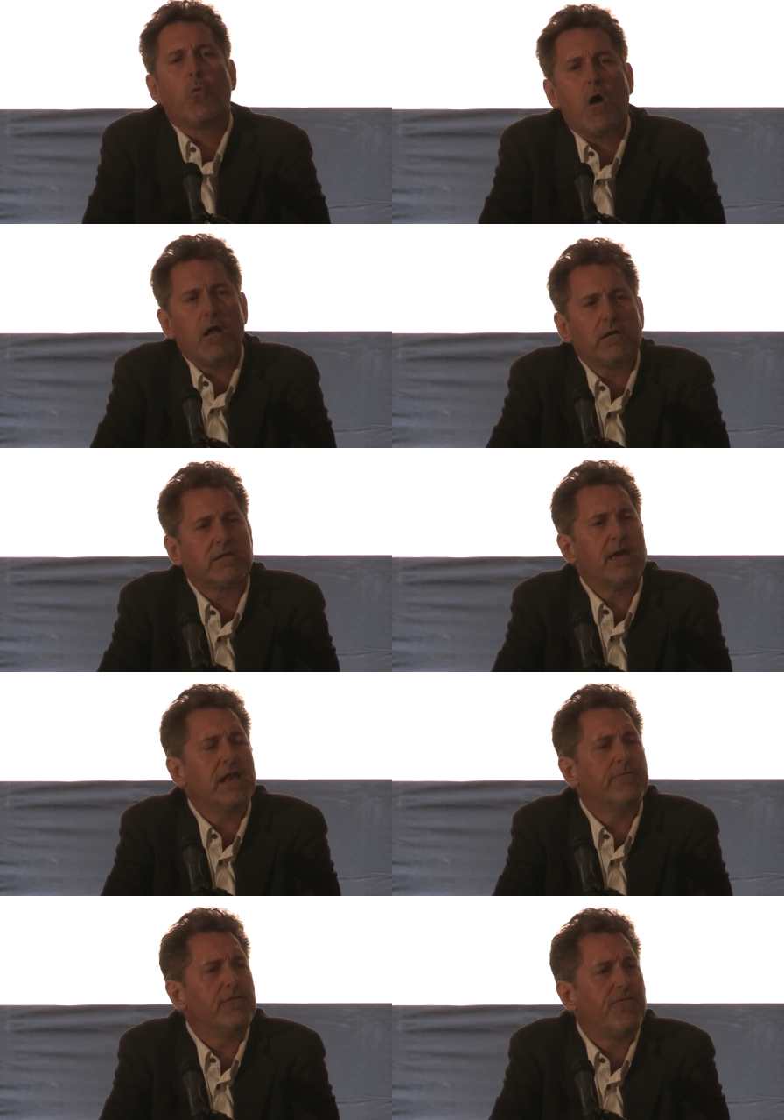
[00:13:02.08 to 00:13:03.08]

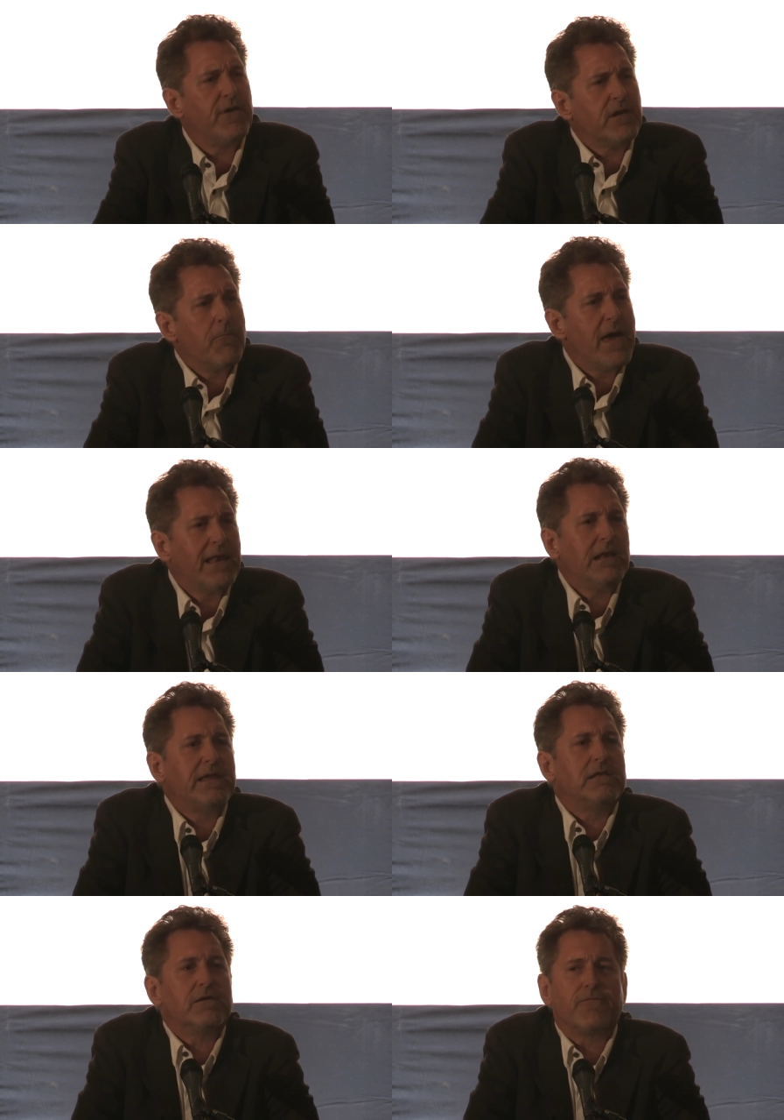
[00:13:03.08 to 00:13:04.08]
qualitative and
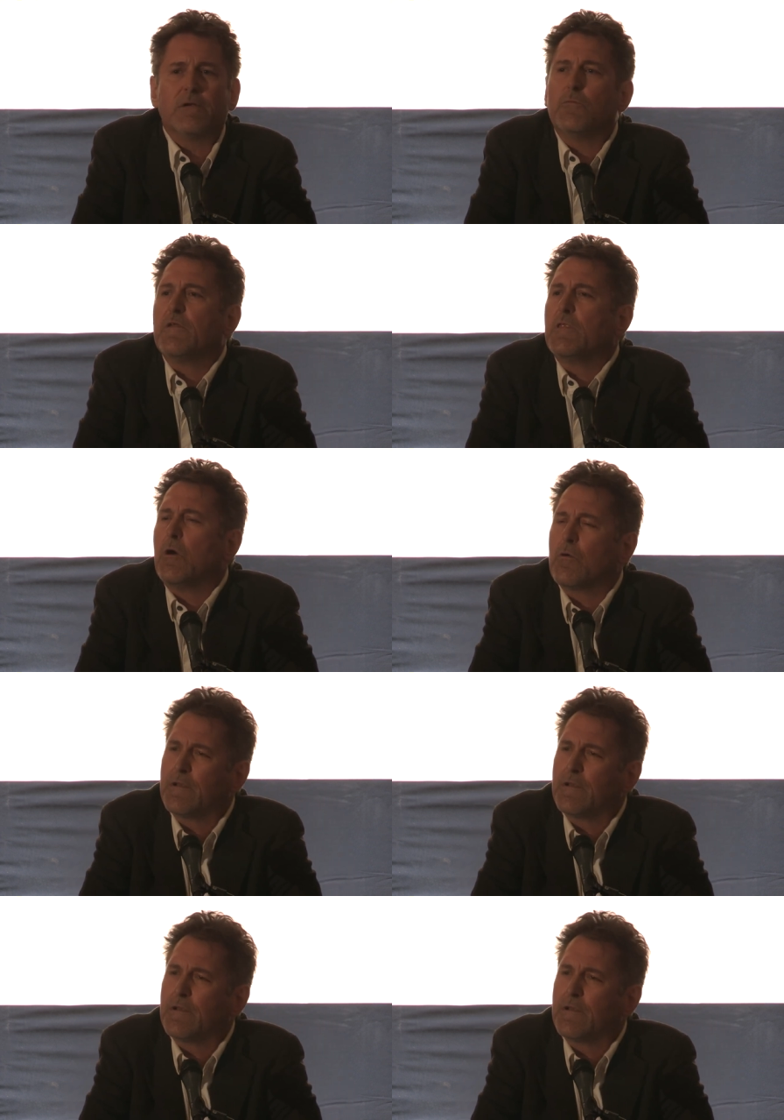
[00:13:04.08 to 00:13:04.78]
fundamentally different. Well, no,